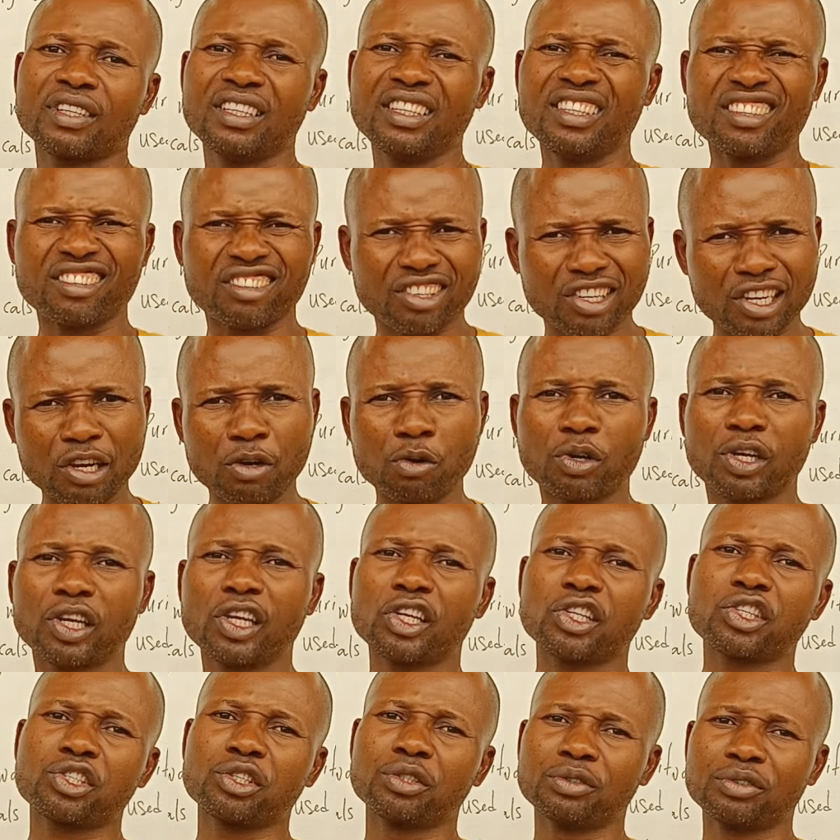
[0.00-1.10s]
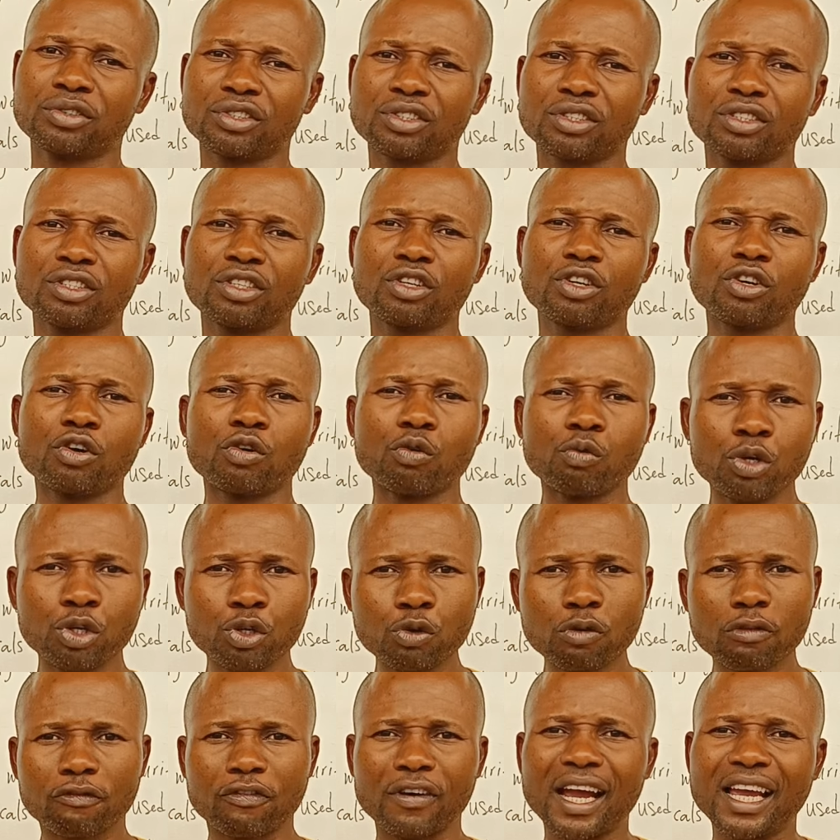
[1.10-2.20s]
In rare occasion, will
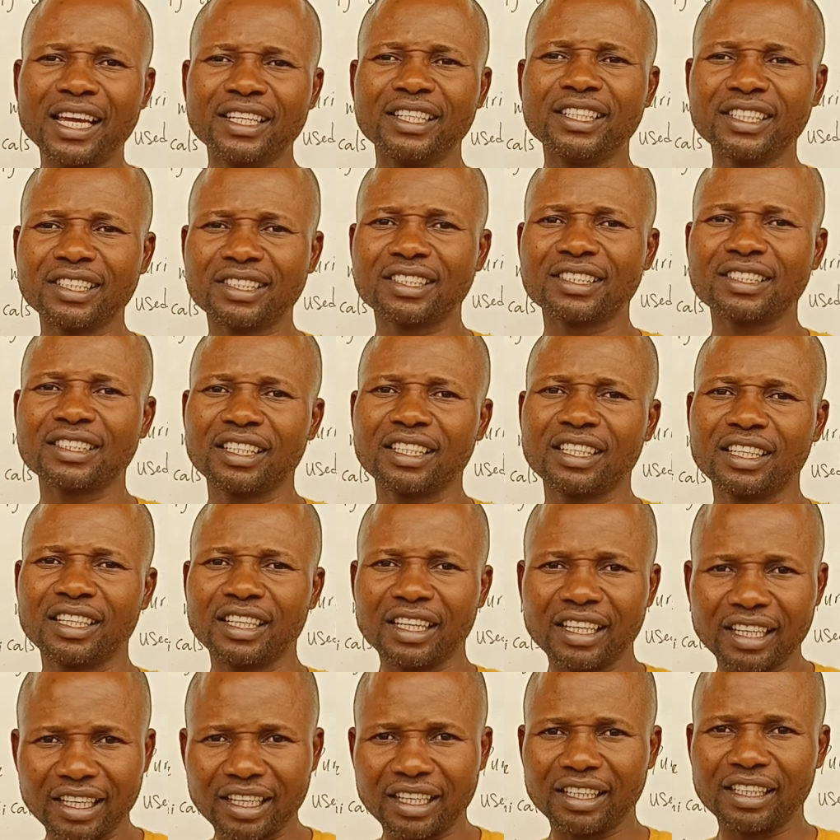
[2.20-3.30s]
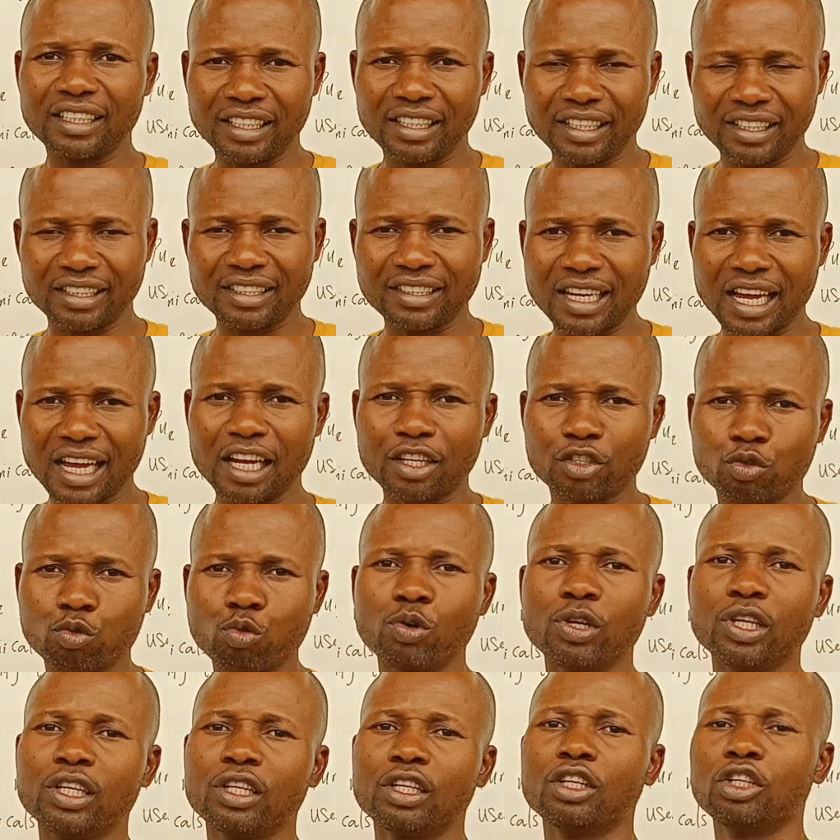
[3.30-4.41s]
you find it in that
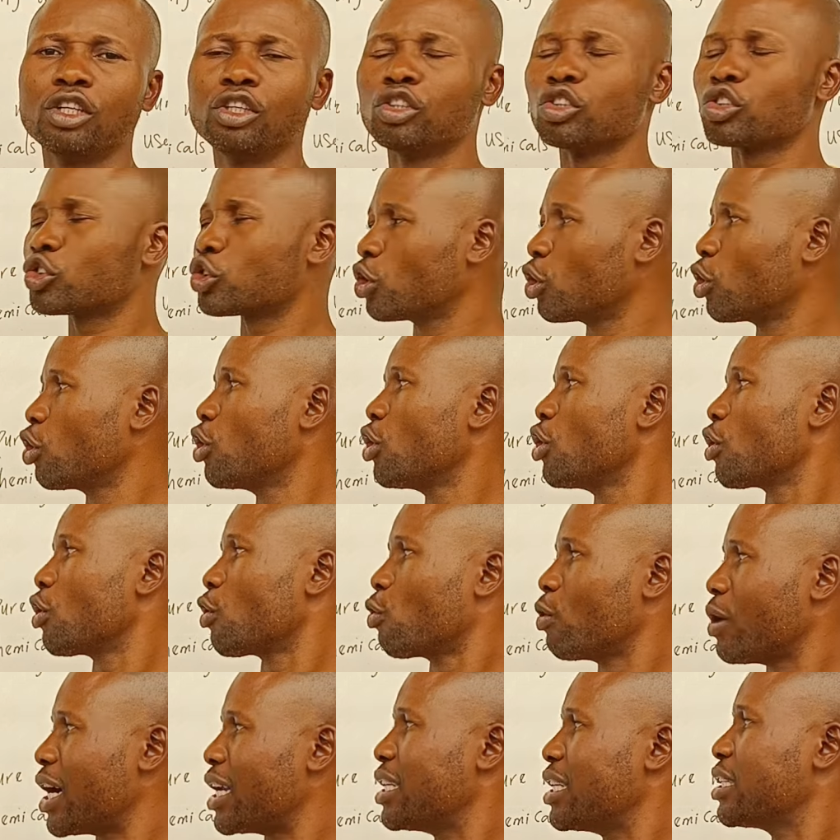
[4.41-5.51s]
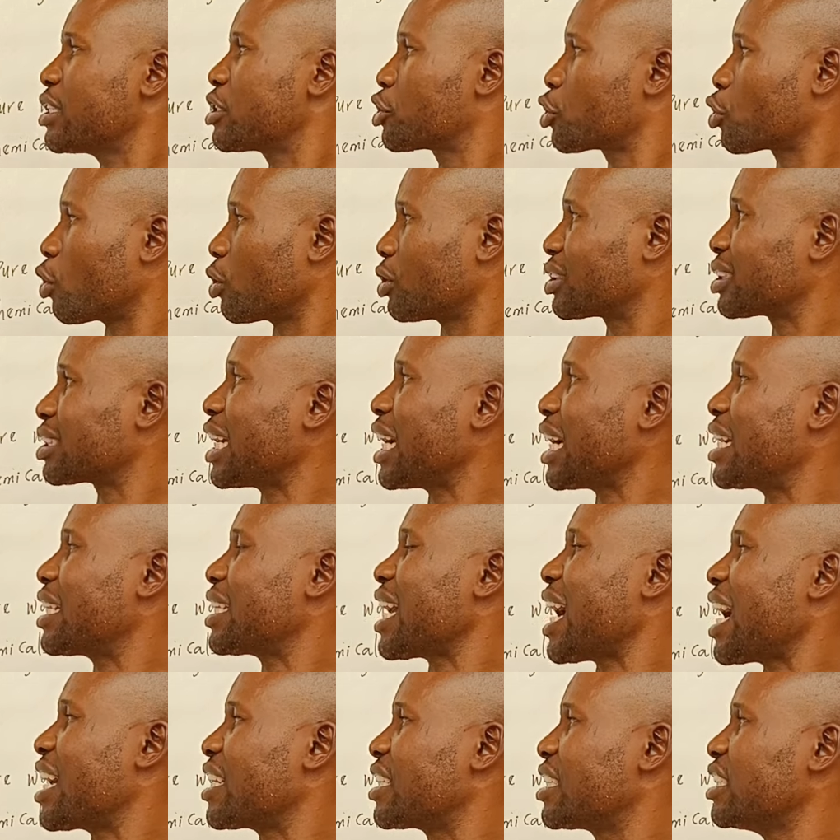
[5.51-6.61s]
way. So when it
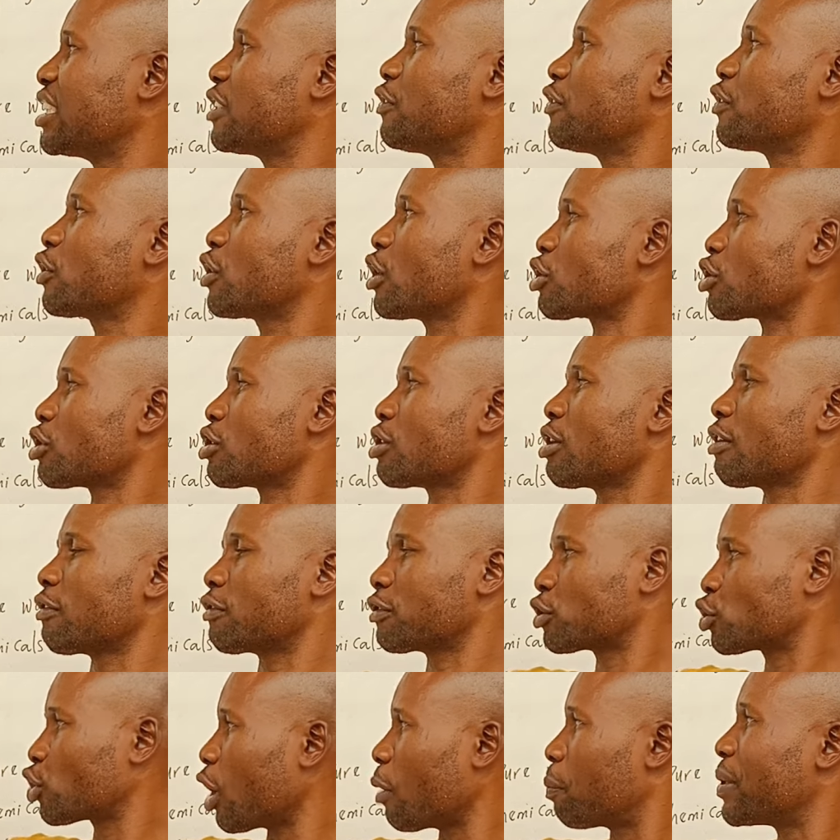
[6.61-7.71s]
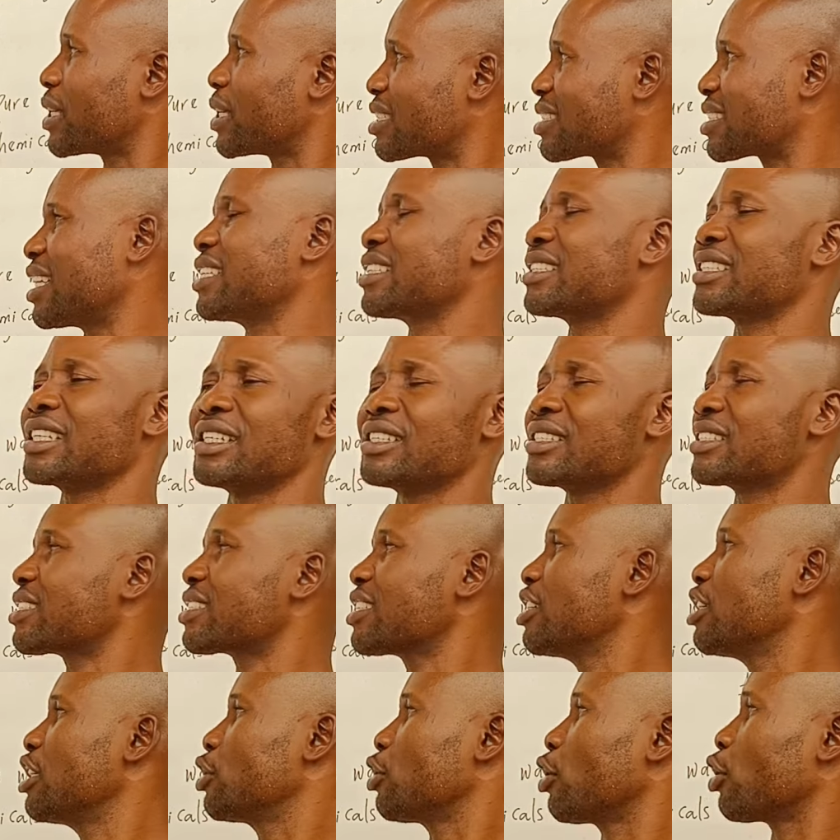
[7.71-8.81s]
concerns identification of topic sentence,
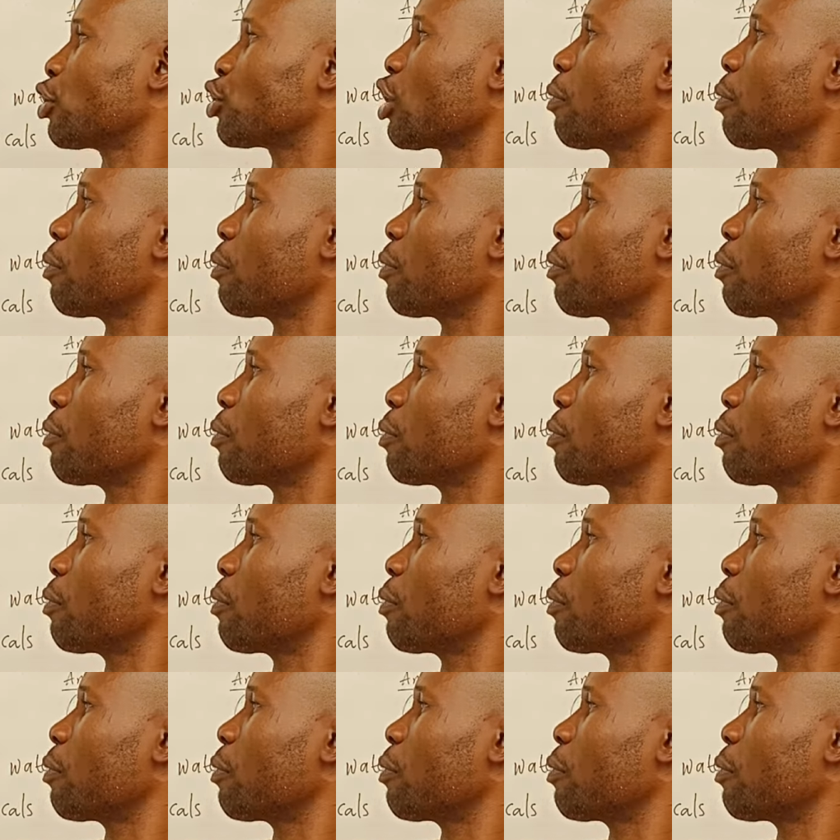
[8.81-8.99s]
your